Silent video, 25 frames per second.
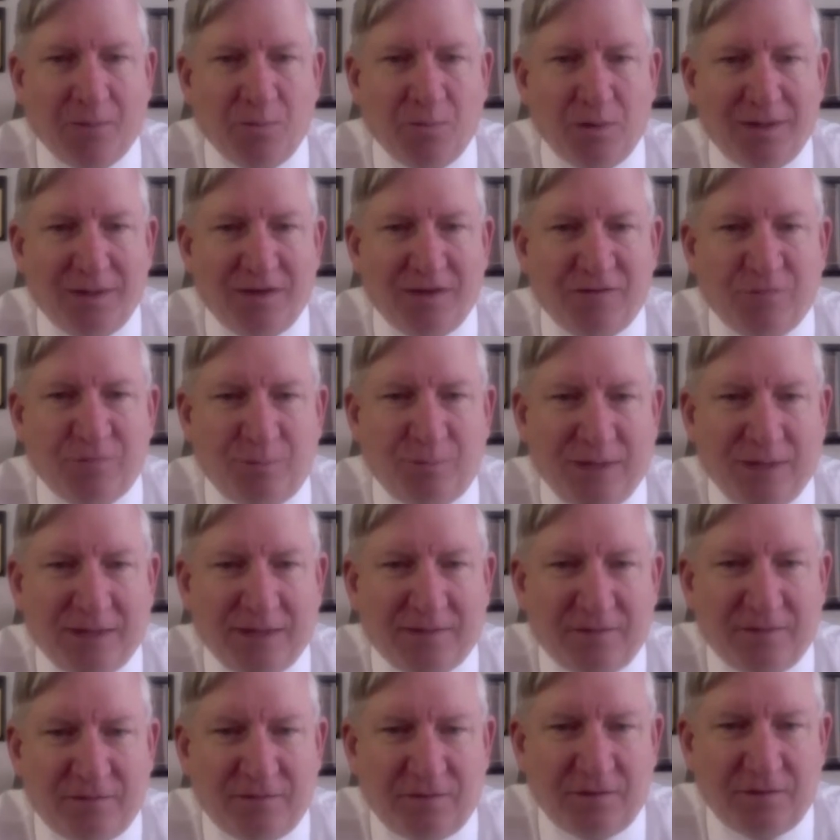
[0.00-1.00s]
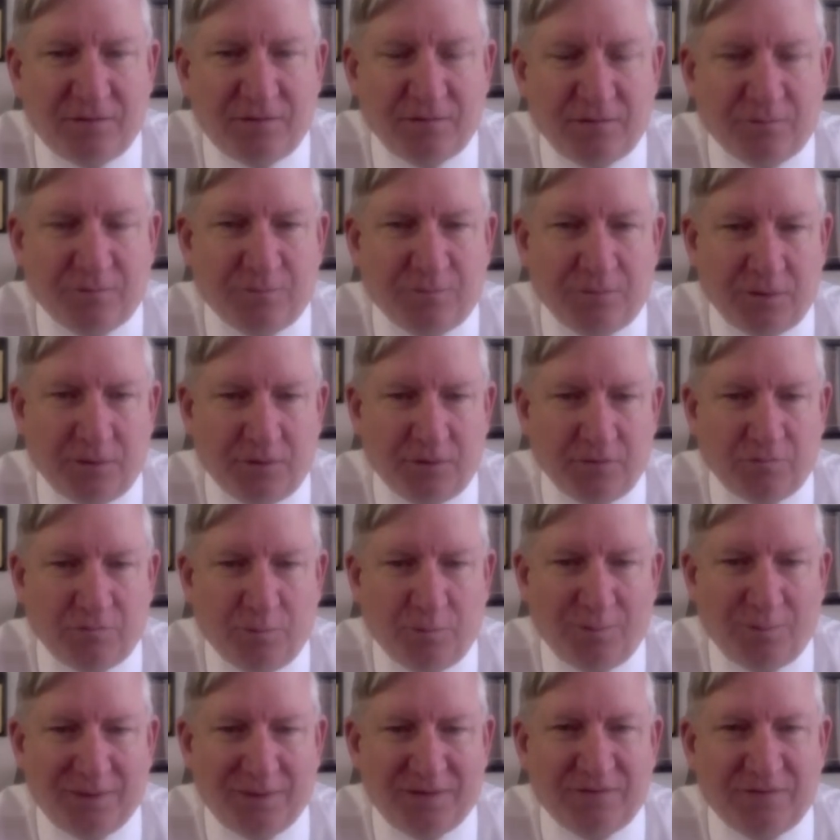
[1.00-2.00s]
expect that these offenders
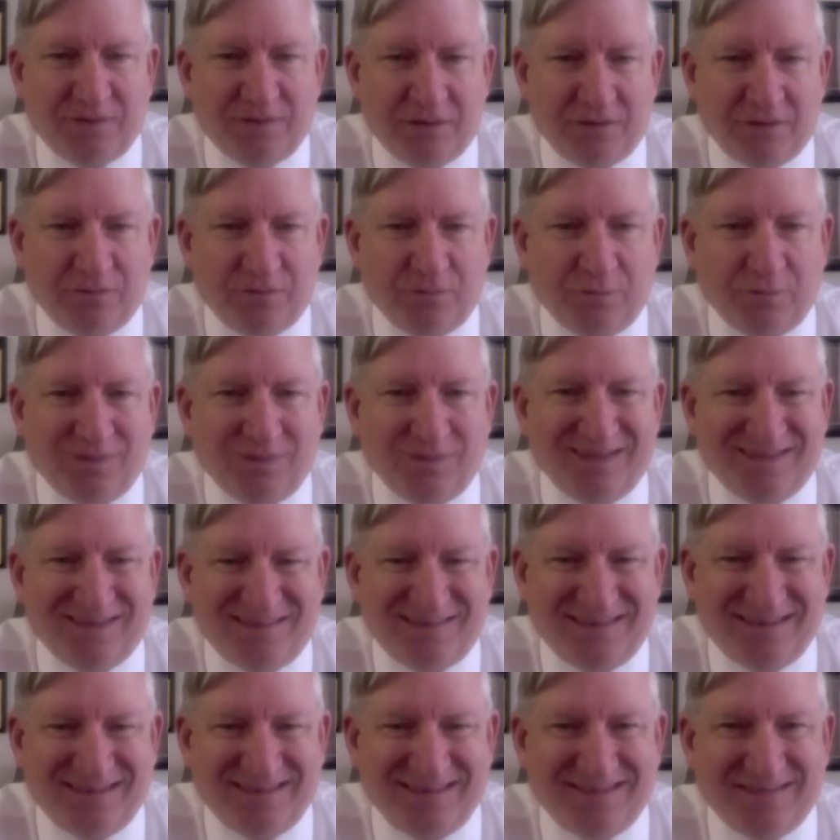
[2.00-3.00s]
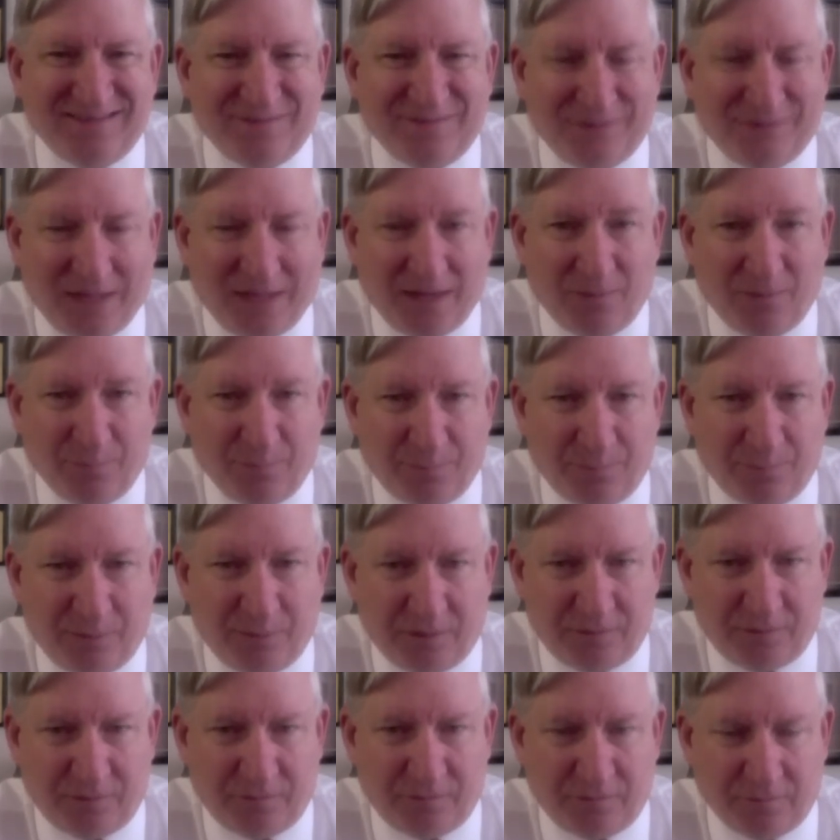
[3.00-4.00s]
would be sent to intensive
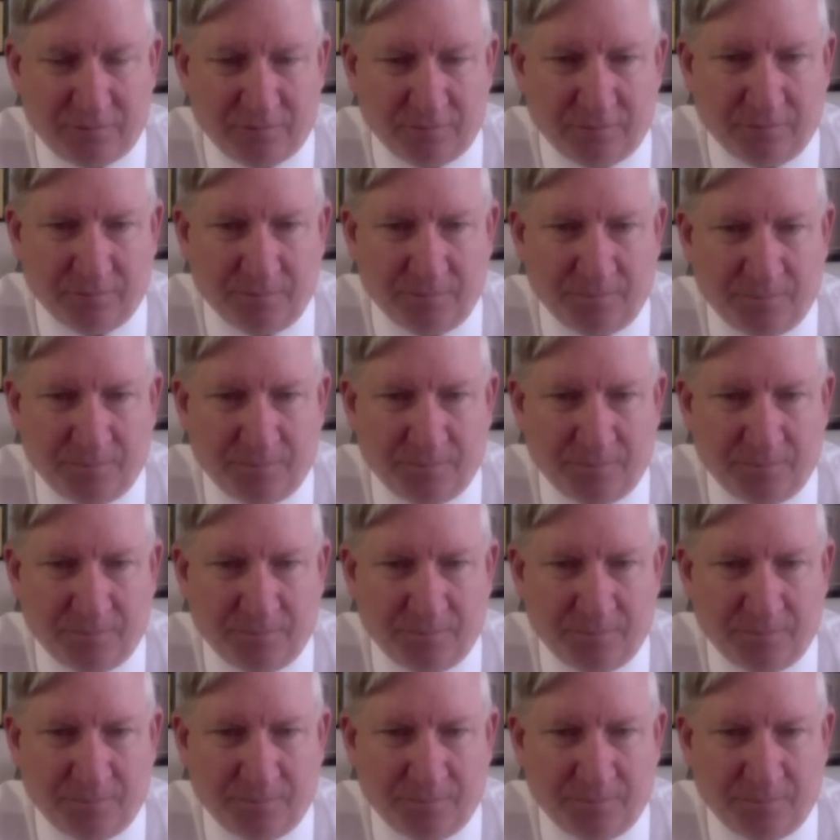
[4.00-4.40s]
outpatient.